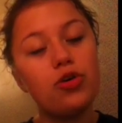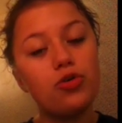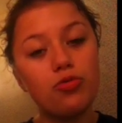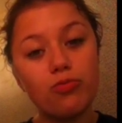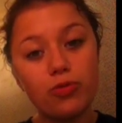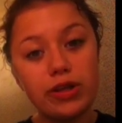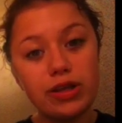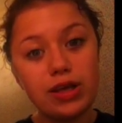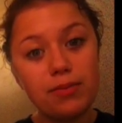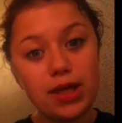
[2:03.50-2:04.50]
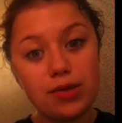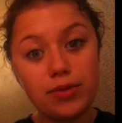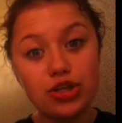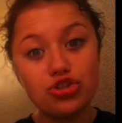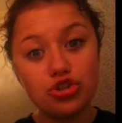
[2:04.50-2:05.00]
who really made
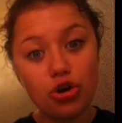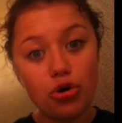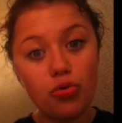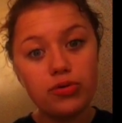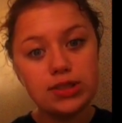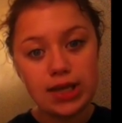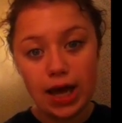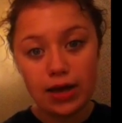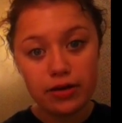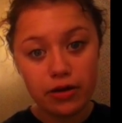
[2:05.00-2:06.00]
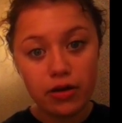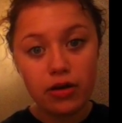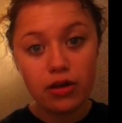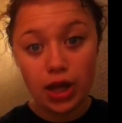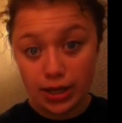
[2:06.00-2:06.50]
me so sad
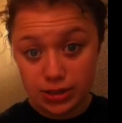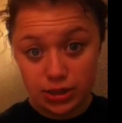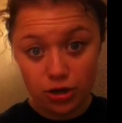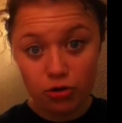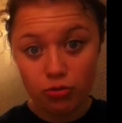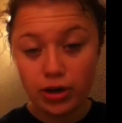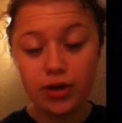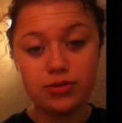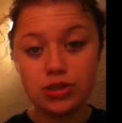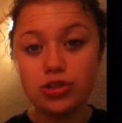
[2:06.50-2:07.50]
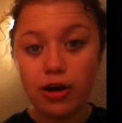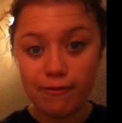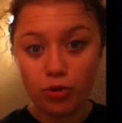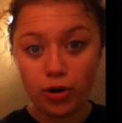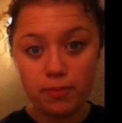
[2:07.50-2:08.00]
last year when I was a
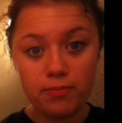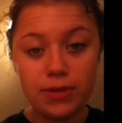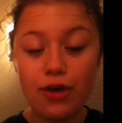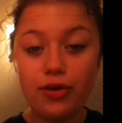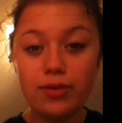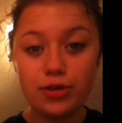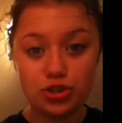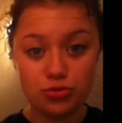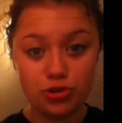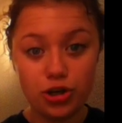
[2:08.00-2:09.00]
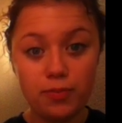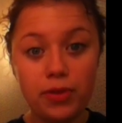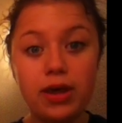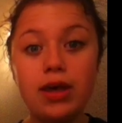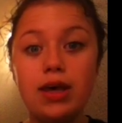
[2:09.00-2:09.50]
sophomore. Now I am a junior.
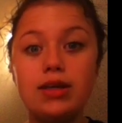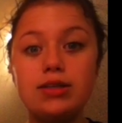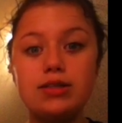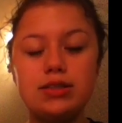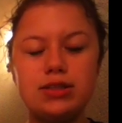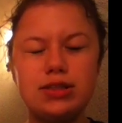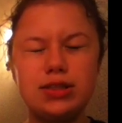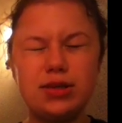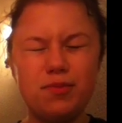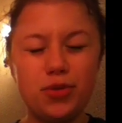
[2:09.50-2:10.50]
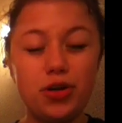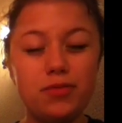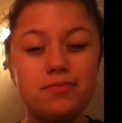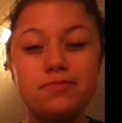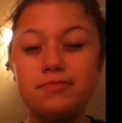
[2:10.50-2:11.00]
It is December
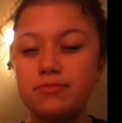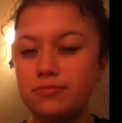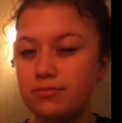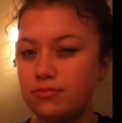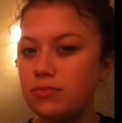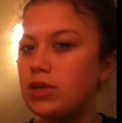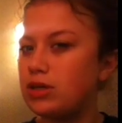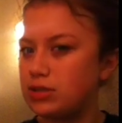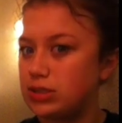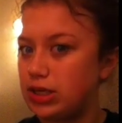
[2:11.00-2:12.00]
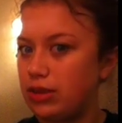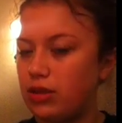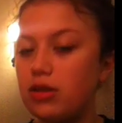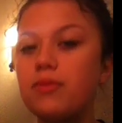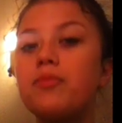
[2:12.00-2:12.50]

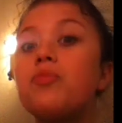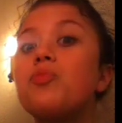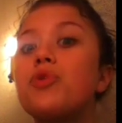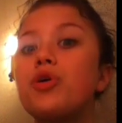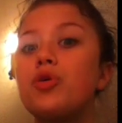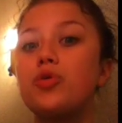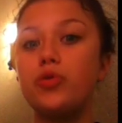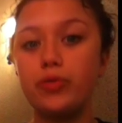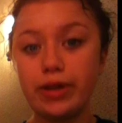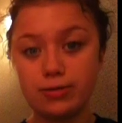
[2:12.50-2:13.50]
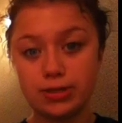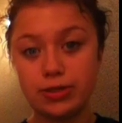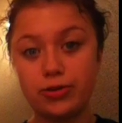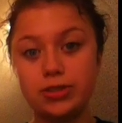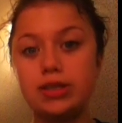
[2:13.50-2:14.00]
10th,
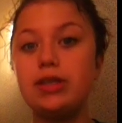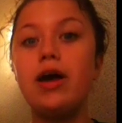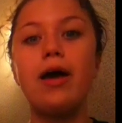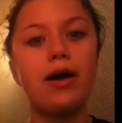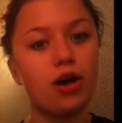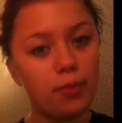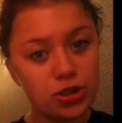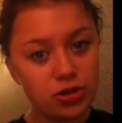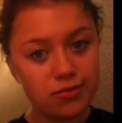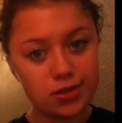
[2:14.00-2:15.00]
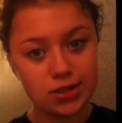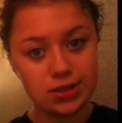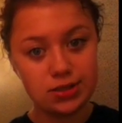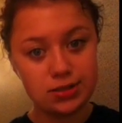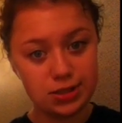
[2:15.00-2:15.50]
2013. I got my driver's
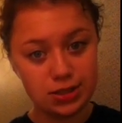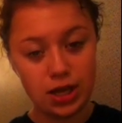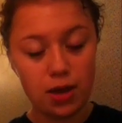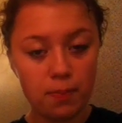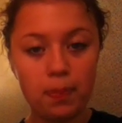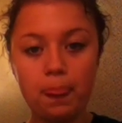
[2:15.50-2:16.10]
license today.